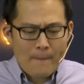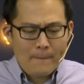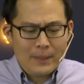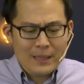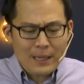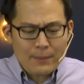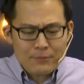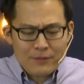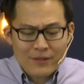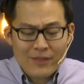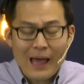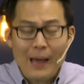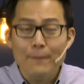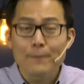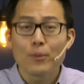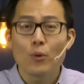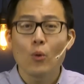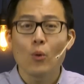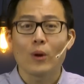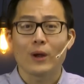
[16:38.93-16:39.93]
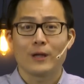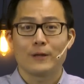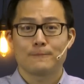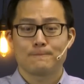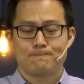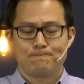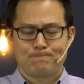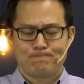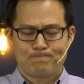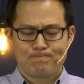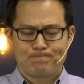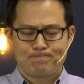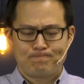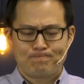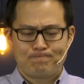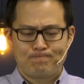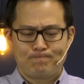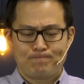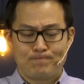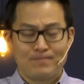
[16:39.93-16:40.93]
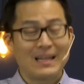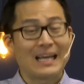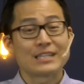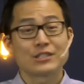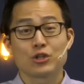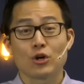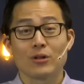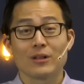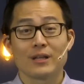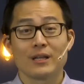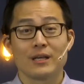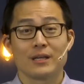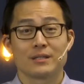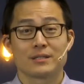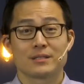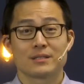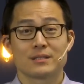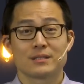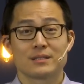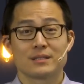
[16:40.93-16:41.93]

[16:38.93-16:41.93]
But up to that point, that's all it is.